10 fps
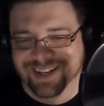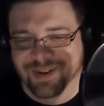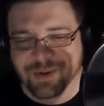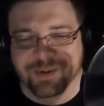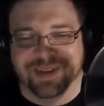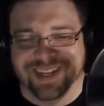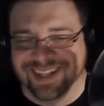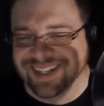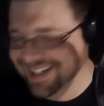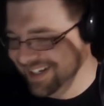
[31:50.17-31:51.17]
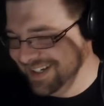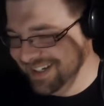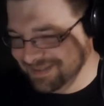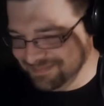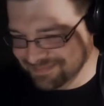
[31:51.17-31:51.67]
Norman.
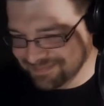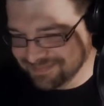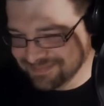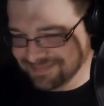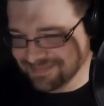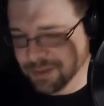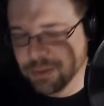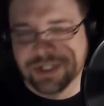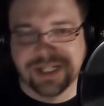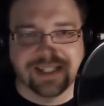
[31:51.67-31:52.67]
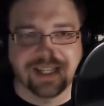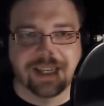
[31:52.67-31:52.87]
What do you guys think